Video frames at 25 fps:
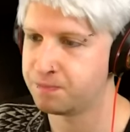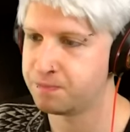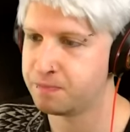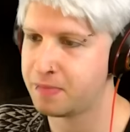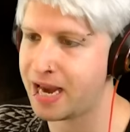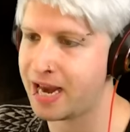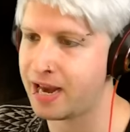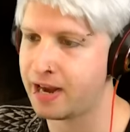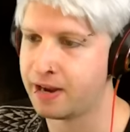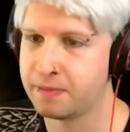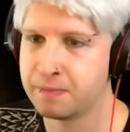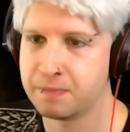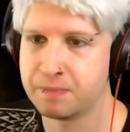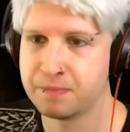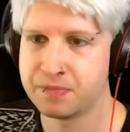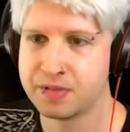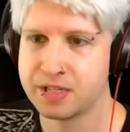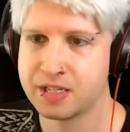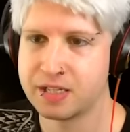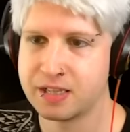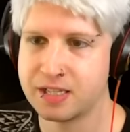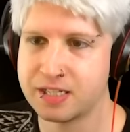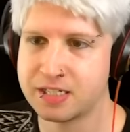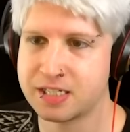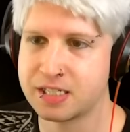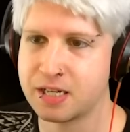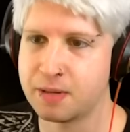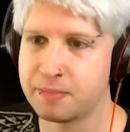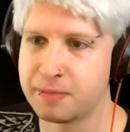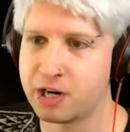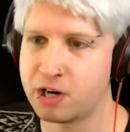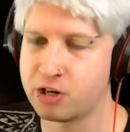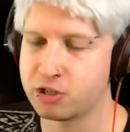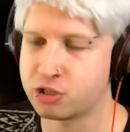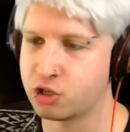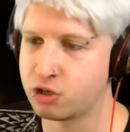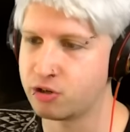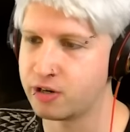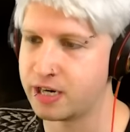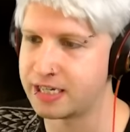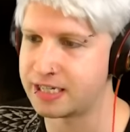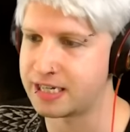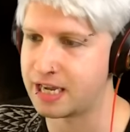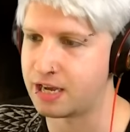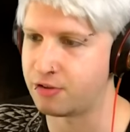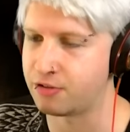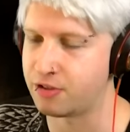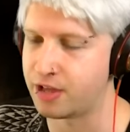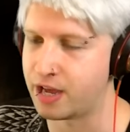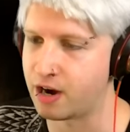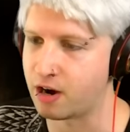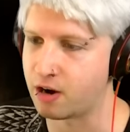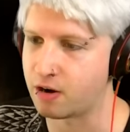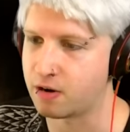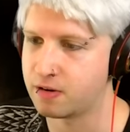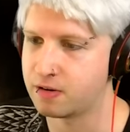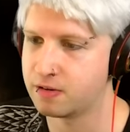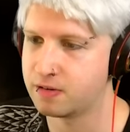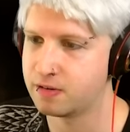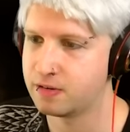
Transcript: Meh. Let's summon our turret down there.